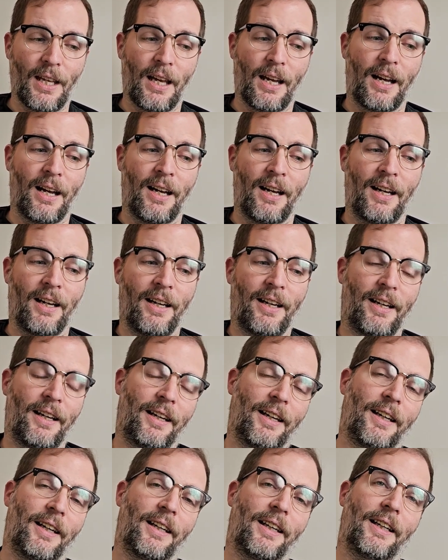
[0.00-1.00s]

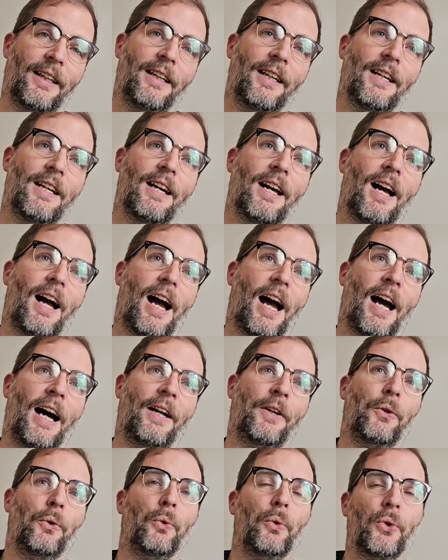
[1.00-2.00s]
uh,
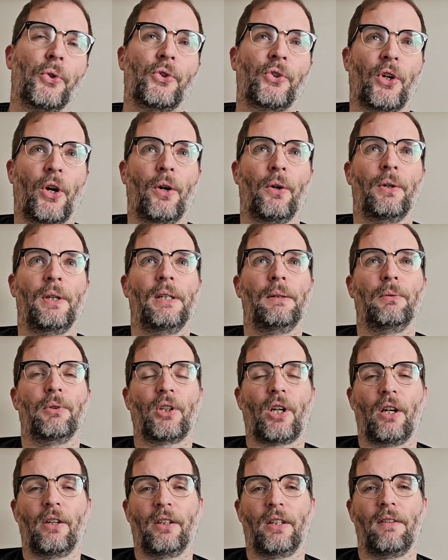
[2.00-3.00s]
and also he was
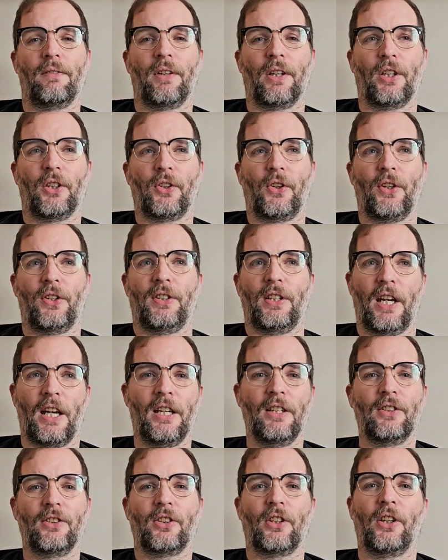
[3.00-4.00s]
kind of giving us this
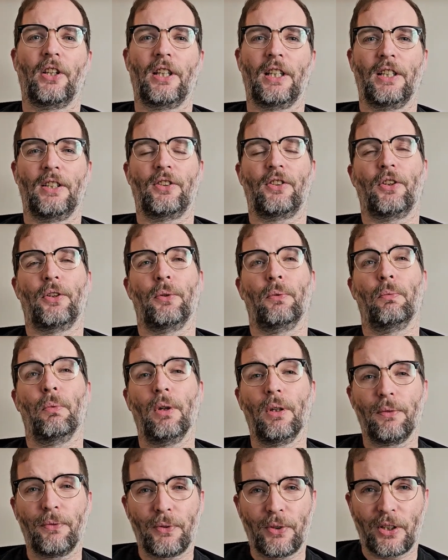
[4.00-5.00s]
insight into the
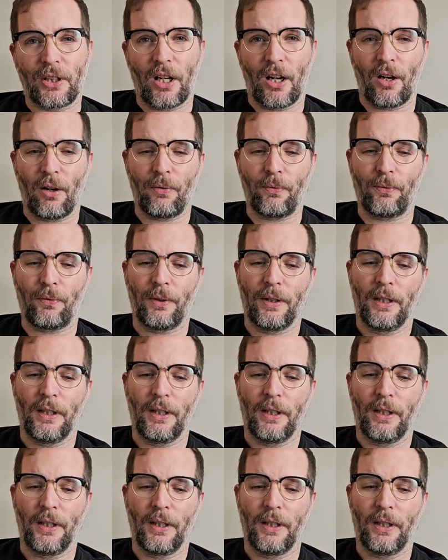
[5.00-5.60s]
wolf stuff,